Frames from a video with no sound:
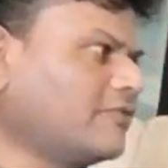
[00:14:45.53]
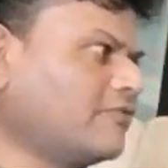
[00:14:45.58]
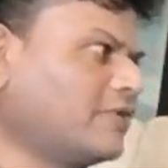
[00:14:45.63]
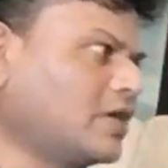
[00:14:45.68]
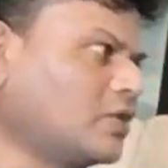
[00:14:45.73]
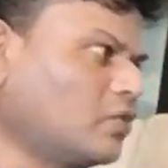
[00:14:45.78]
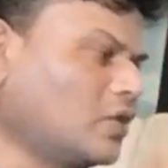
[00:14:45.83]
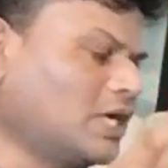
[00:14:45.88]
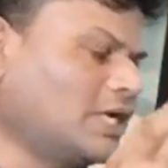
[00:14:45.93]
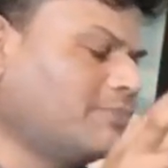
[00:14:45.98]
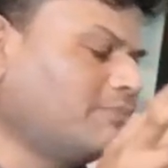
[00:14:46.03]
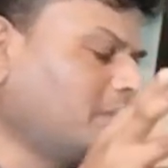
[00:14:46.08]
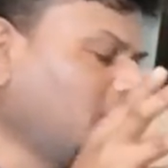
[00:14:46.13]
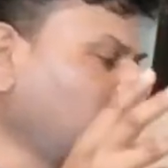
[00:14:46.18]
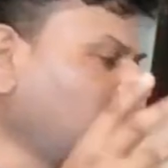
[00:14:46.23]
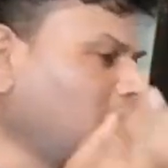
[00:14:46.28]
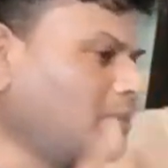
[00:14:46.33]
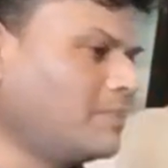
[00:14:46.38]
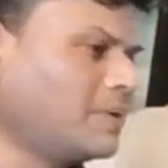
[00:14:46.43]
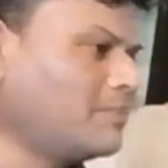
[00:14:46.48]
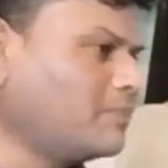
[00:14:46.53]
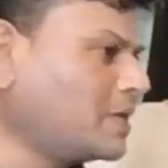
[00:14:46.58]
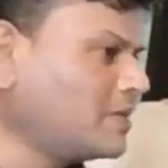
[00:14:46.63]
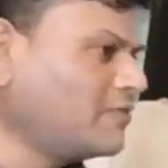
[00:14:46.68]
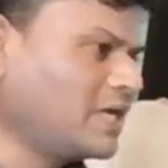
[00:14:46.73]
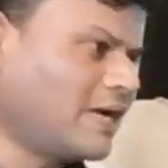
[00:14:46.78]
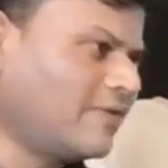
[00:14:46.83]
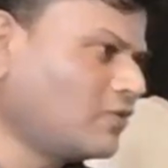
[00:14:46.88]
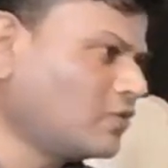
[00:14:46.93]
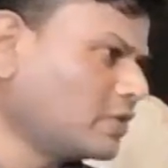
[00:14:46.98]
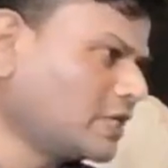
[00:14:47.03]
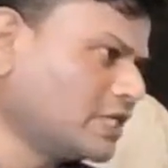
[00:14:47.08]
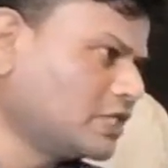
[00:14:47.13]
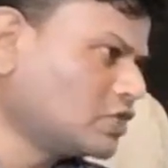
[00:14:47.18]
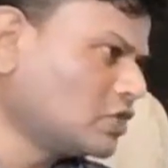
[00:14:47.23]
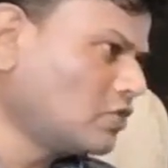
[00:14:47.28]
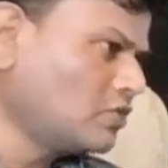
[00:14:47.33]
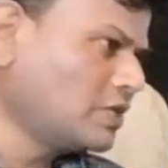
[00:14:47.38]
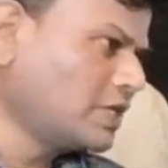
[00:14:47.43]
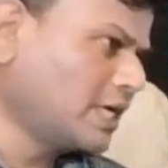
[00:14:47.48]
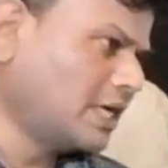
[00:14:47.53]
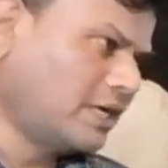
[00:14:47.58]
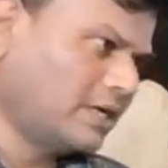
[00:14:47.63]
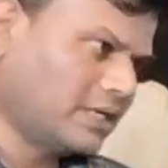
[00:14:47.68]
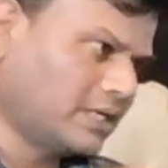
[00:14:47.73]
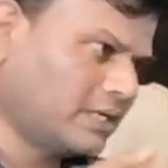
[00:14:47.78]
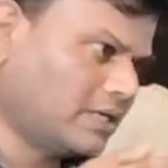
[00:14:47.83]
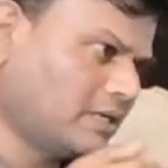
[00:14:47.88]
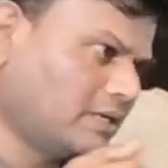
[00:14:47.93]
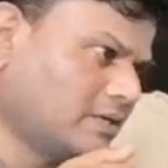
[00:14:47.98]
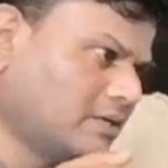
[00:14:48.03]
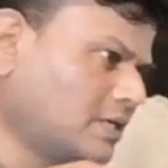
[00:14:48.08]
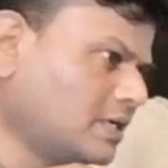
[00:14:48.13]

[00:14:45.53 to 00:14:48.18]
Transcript: where only minimal people we have to reach out and